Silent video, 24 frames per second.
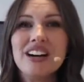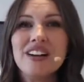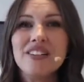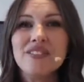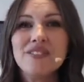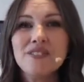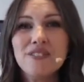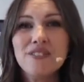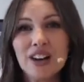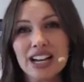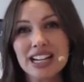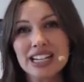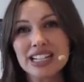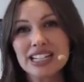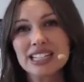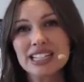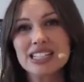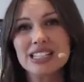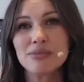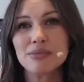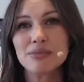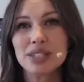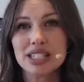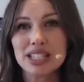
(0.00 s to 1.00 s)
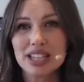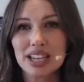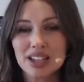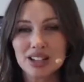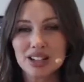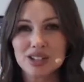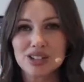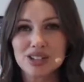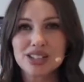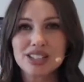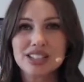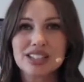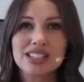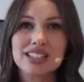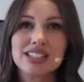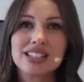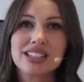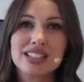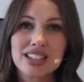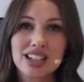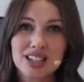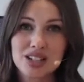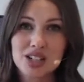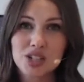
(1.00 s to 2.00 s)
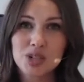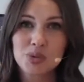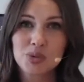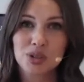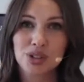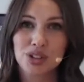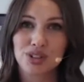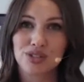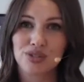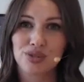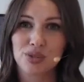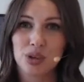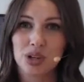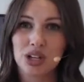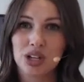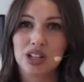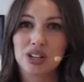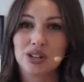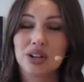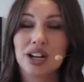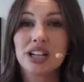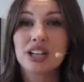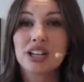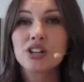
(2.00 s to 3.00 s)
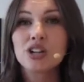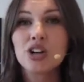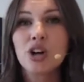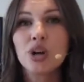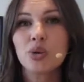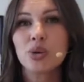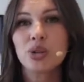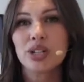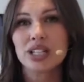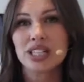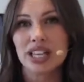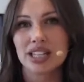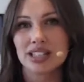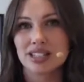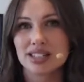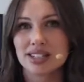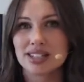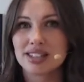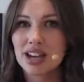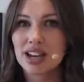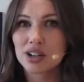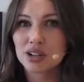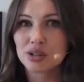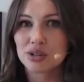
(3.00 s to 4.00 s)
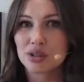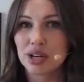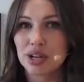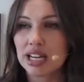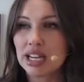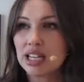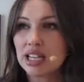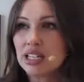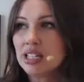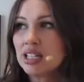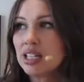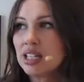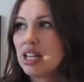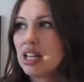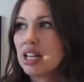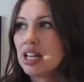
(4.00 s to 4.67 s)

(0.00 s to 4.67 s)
Find something else that does work for you and go against that grain.